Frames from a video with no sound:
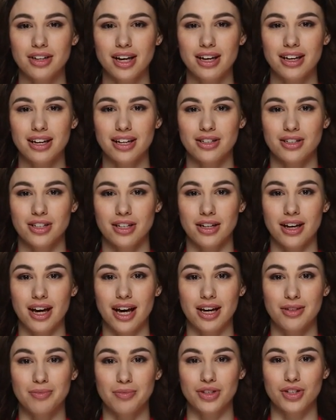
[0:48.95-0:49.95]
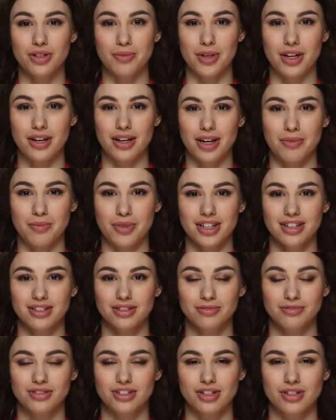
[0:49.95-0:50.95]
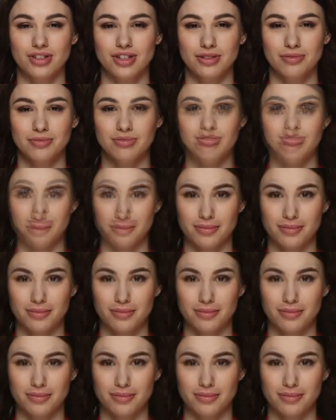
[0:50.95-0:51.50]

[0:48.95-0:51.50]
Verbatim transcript: against an average opponent rank of 0.